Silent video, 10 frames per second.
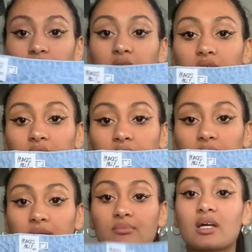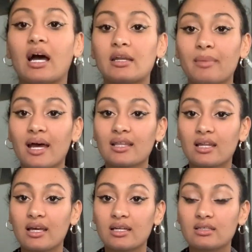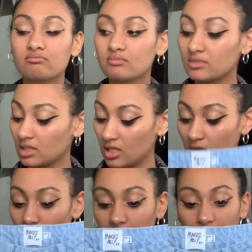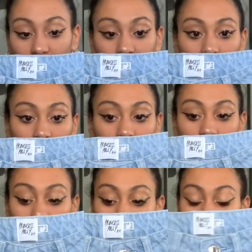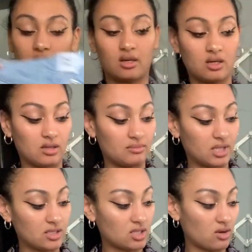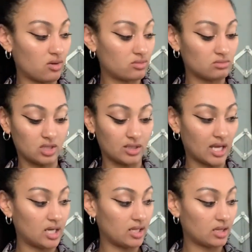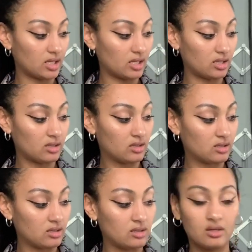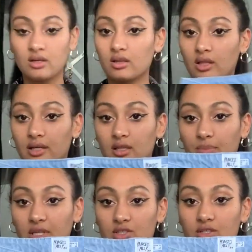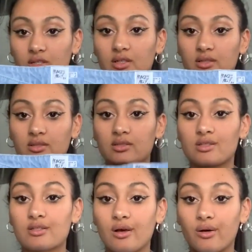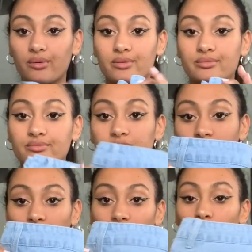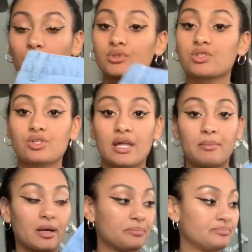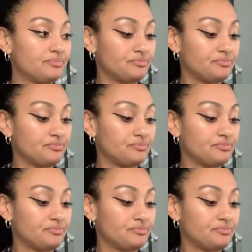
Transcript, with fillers: Um, kind of mad that I bought these. Um, they don't look anything like the picture, so we'll just try them on.